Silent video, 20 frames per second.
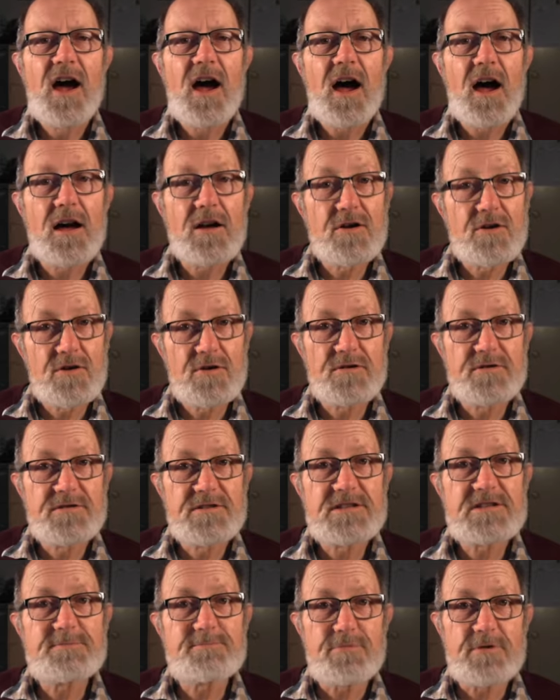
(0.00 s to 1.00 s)
a good
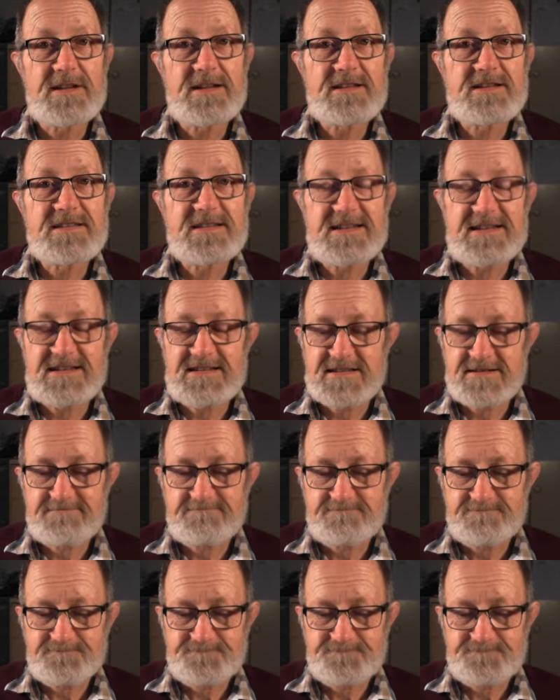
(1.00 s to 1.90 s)
spring season.